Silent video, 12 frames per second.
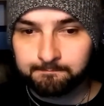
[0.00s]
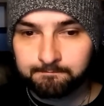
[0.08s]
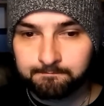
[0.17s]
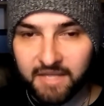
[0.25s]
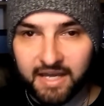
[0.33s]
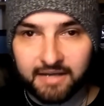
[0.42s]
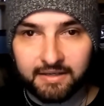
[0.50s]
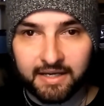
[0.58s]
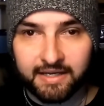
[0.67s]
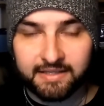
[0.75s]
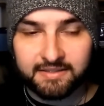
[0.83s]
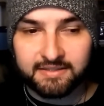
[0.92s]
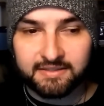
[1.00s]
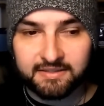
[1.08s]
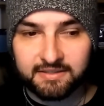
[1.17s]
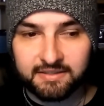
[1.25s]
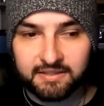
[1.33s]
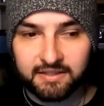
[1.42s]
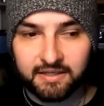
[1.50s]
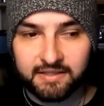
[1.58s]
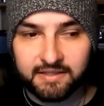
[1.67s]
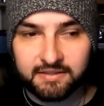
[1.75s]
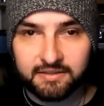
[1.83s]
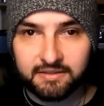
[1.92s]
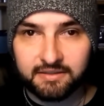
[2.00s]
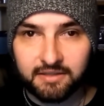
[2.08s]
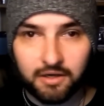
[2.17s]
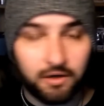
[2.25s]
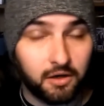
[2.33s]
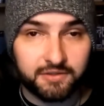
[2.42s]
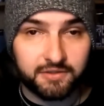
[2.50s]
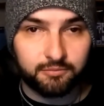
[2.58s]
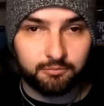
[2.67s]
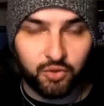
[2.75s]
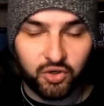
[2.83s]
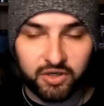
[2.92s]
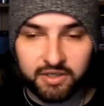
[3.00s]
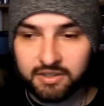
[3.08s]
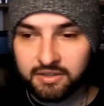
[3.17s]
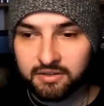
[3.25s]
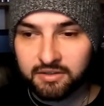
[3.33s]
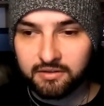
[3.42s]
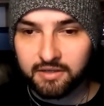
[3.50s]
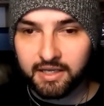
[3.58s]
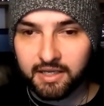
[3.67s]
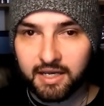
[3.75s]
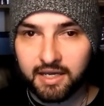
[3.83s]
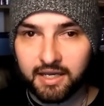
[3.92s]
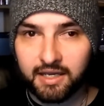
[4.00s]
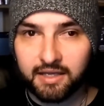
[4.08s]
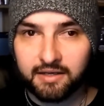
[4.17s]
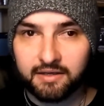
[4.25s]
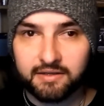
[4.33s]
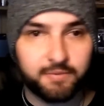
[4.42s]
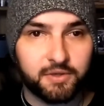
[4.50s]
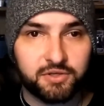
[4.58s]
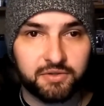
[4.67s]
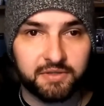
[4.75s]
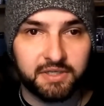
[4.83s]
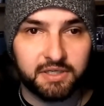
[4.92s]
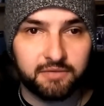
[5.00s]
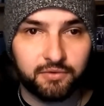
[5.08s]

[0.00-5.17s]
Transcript: yeah, it's an awesome book, and especially if